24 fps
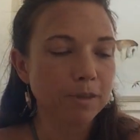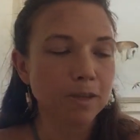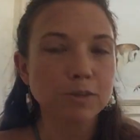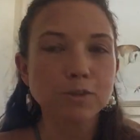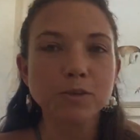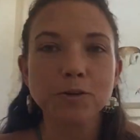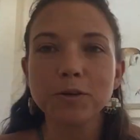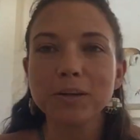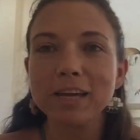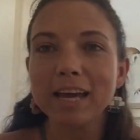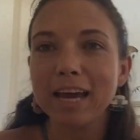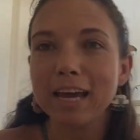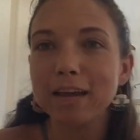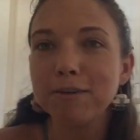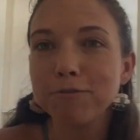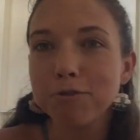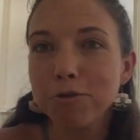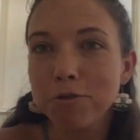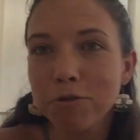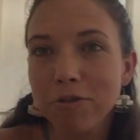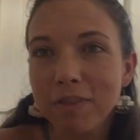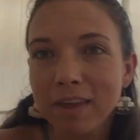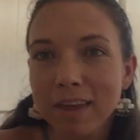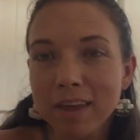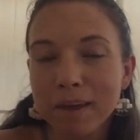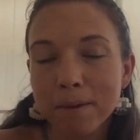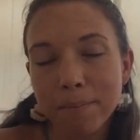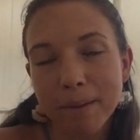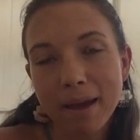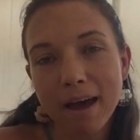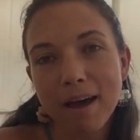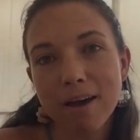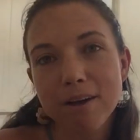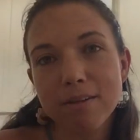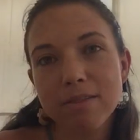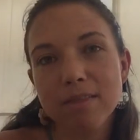So yeah, if you think
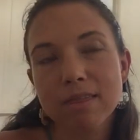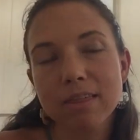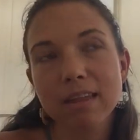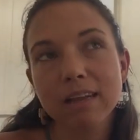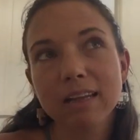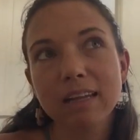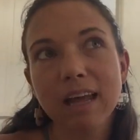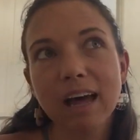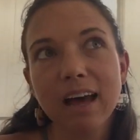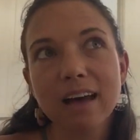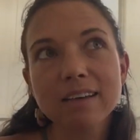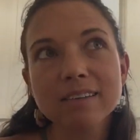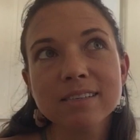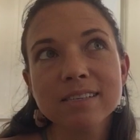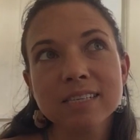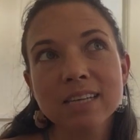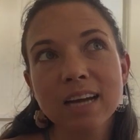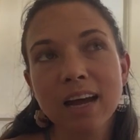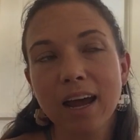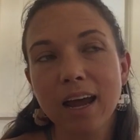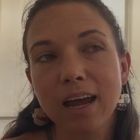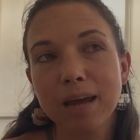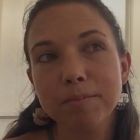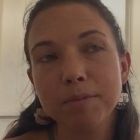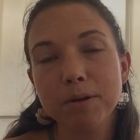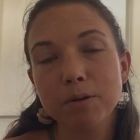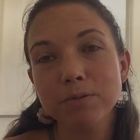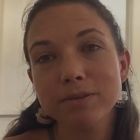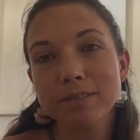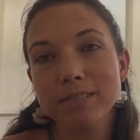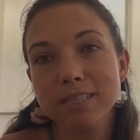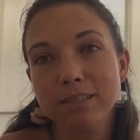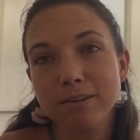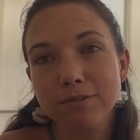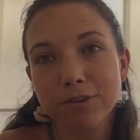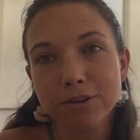about the last time it
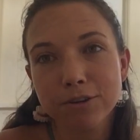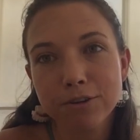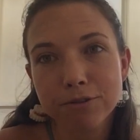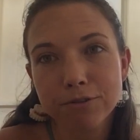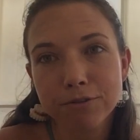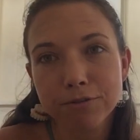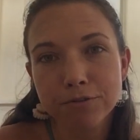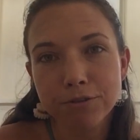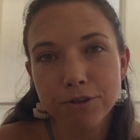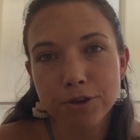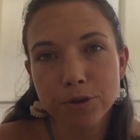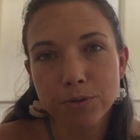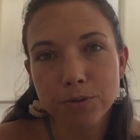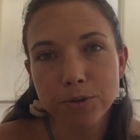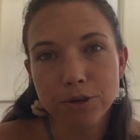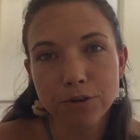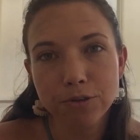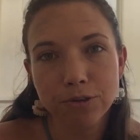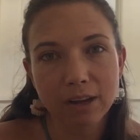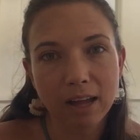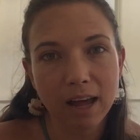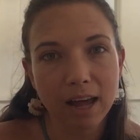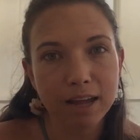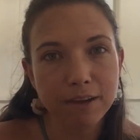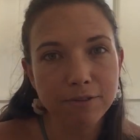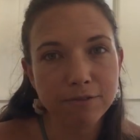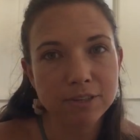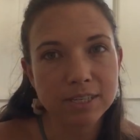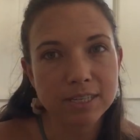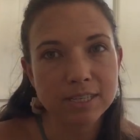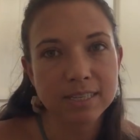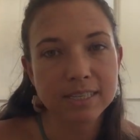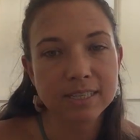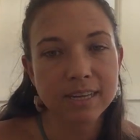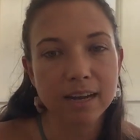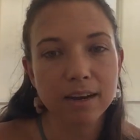was difficult for you in your life
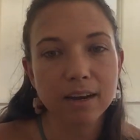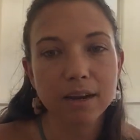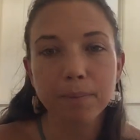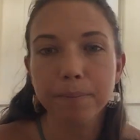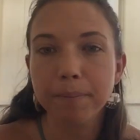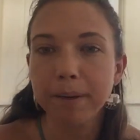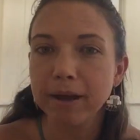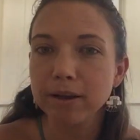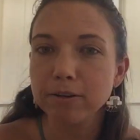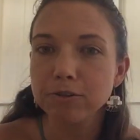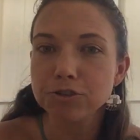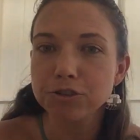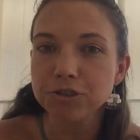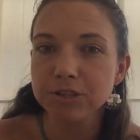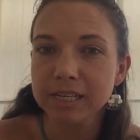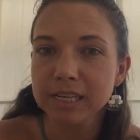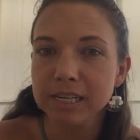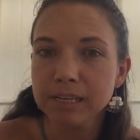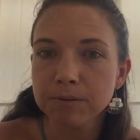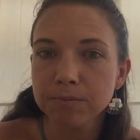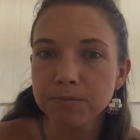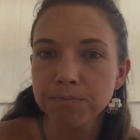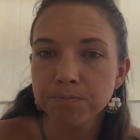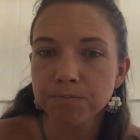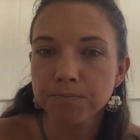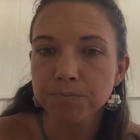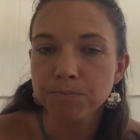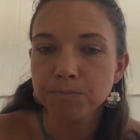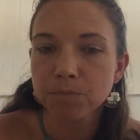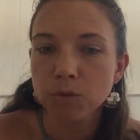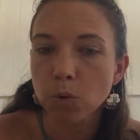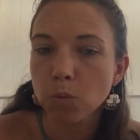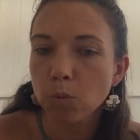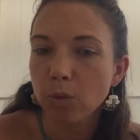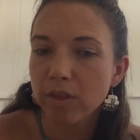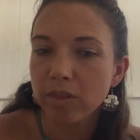to set a boundary,
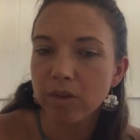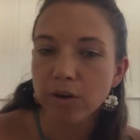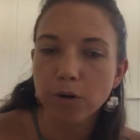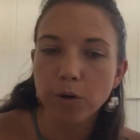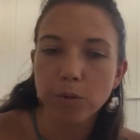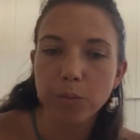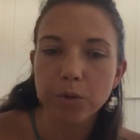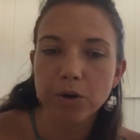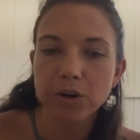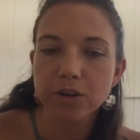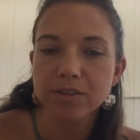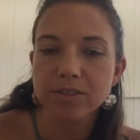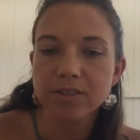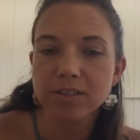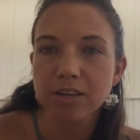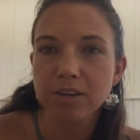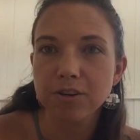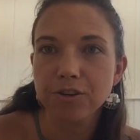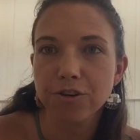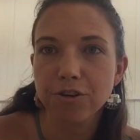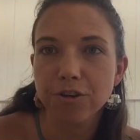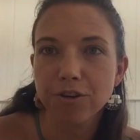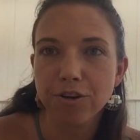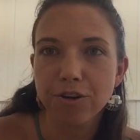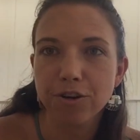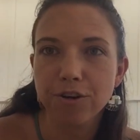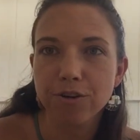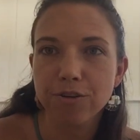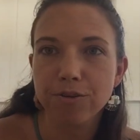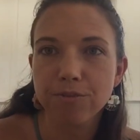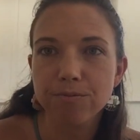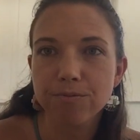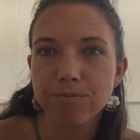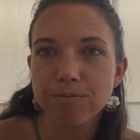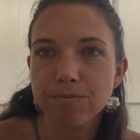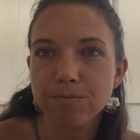whether it was in
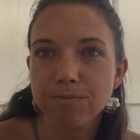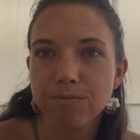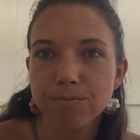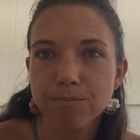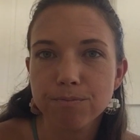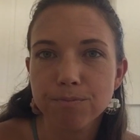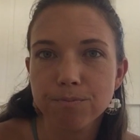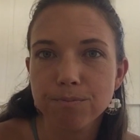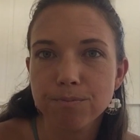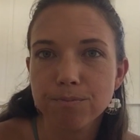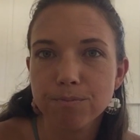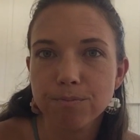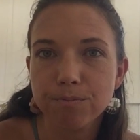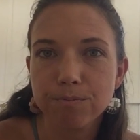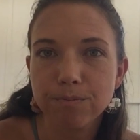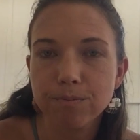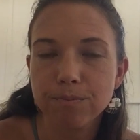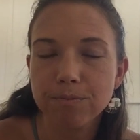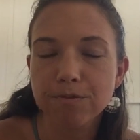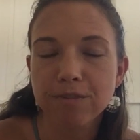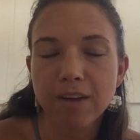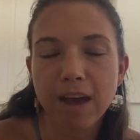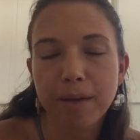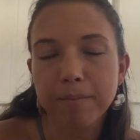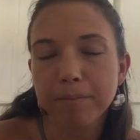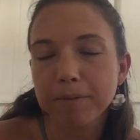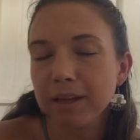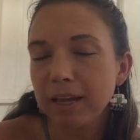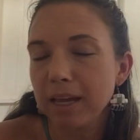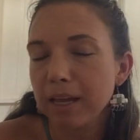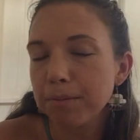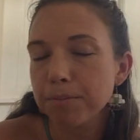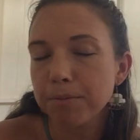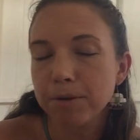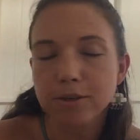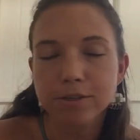your
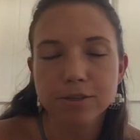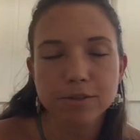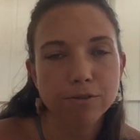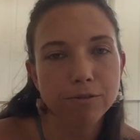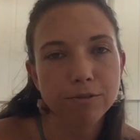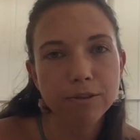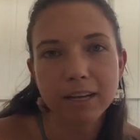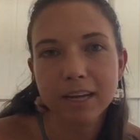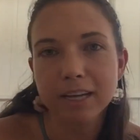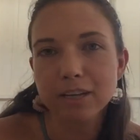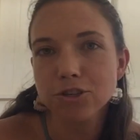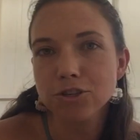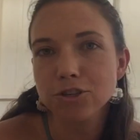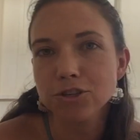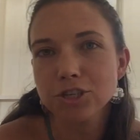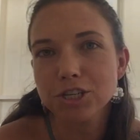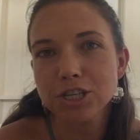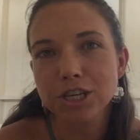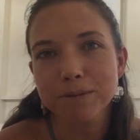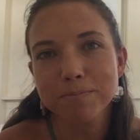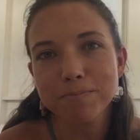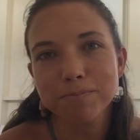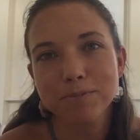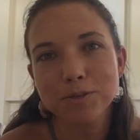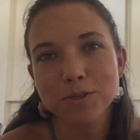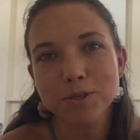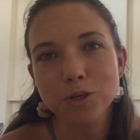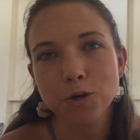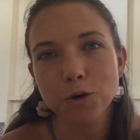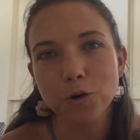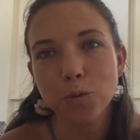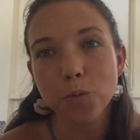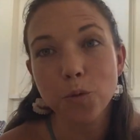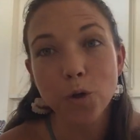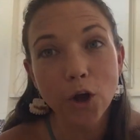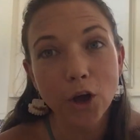family, personal relationships,
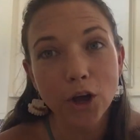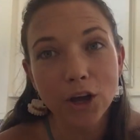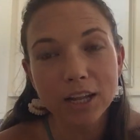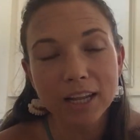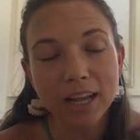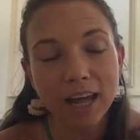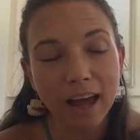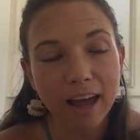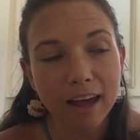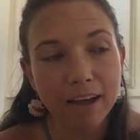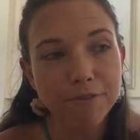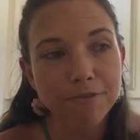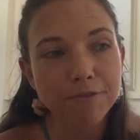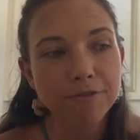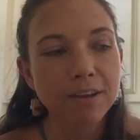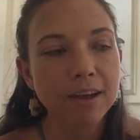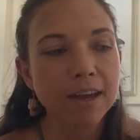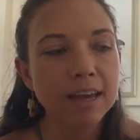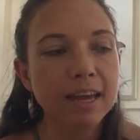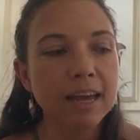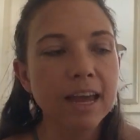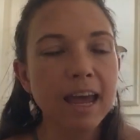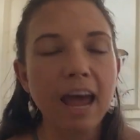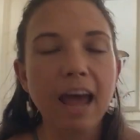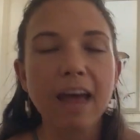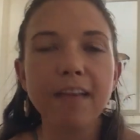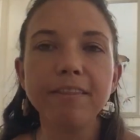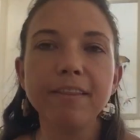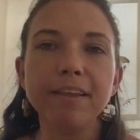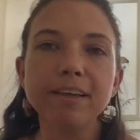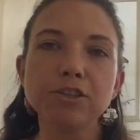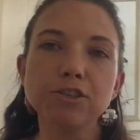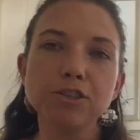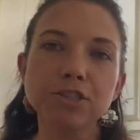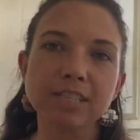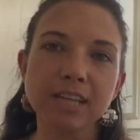your work life, and
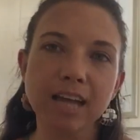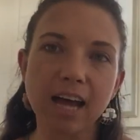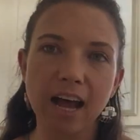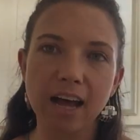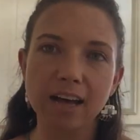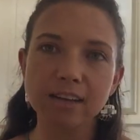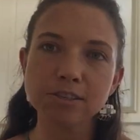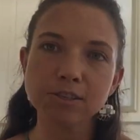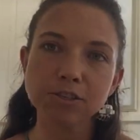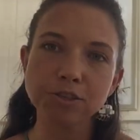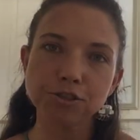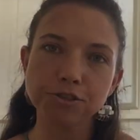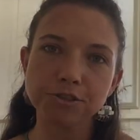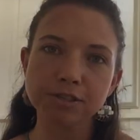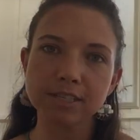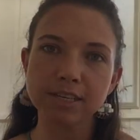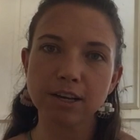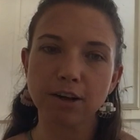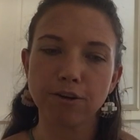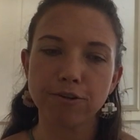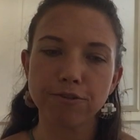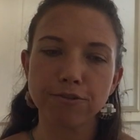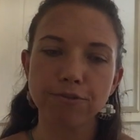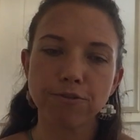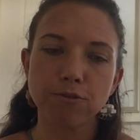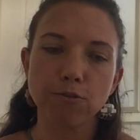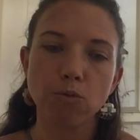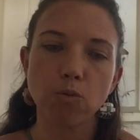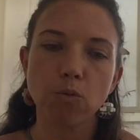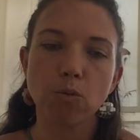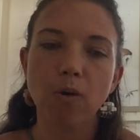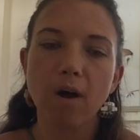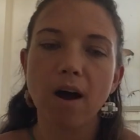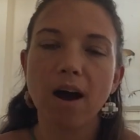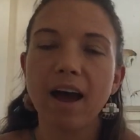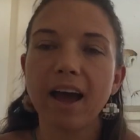then just ask yourself
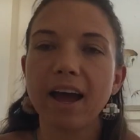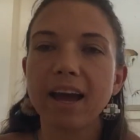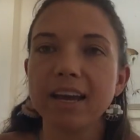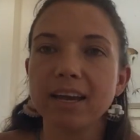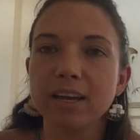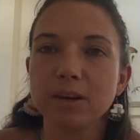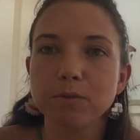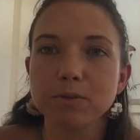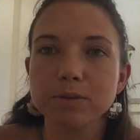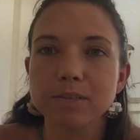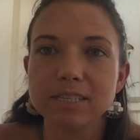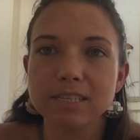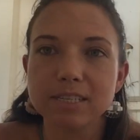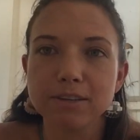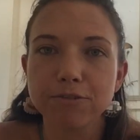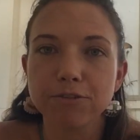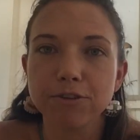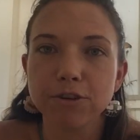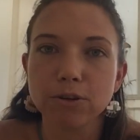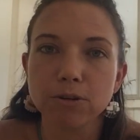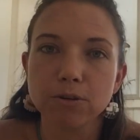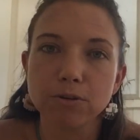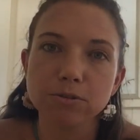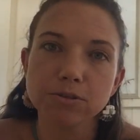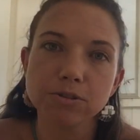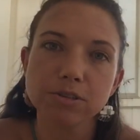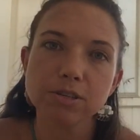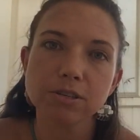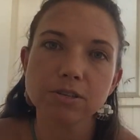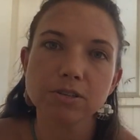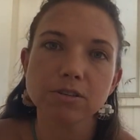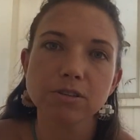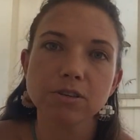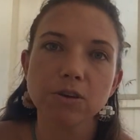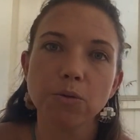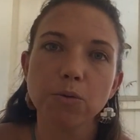why it was difficult.
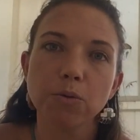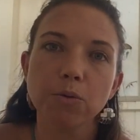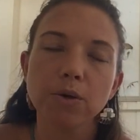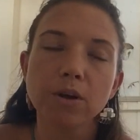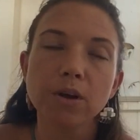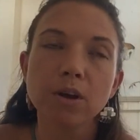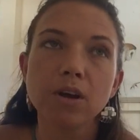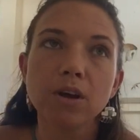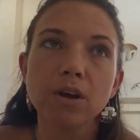So